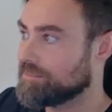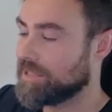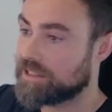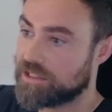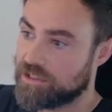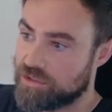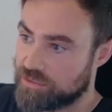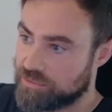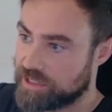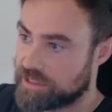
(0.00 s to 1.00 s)

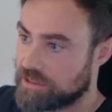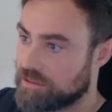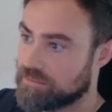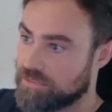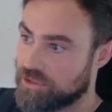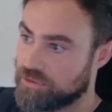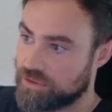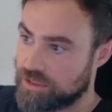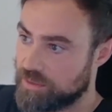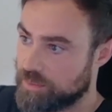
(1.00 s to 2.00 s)
Execution risk due
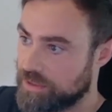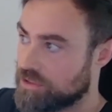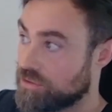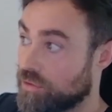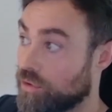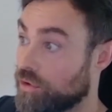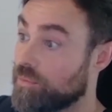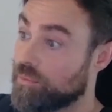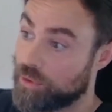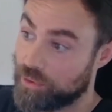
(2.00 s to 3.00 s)
to slippage
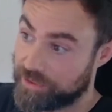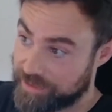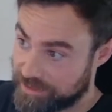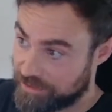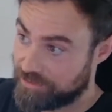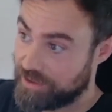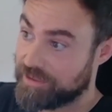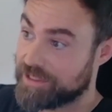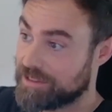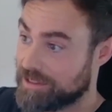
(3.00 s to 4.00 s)
or broker
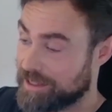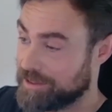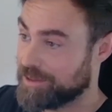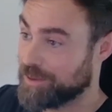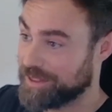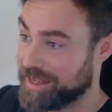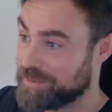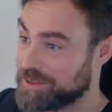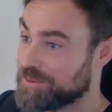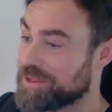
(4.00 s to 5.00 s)
interference, like what
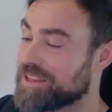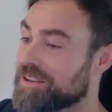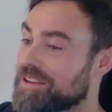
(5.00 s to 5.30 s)
happened to me.